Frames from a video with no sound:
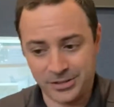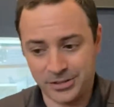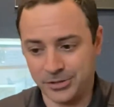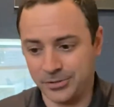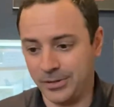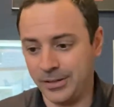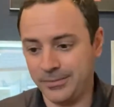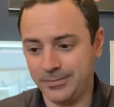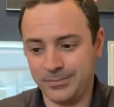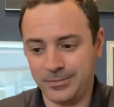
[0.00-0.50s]

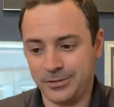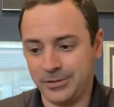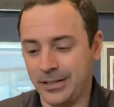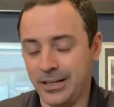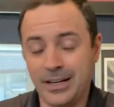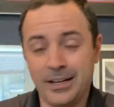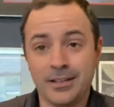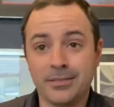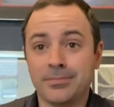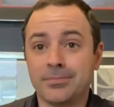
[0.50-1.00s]
straight
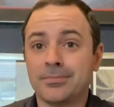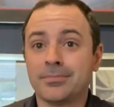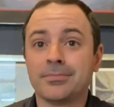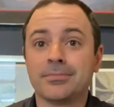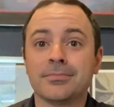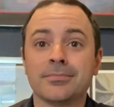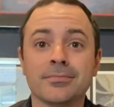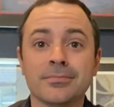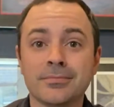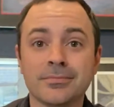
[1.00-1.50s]
out of
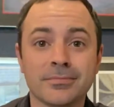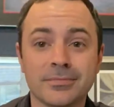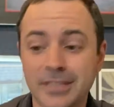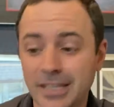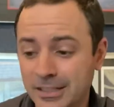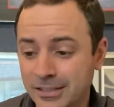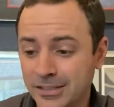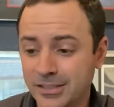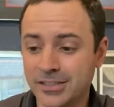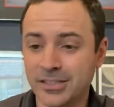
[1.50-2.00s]

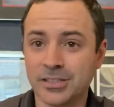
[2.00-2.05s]
Texas.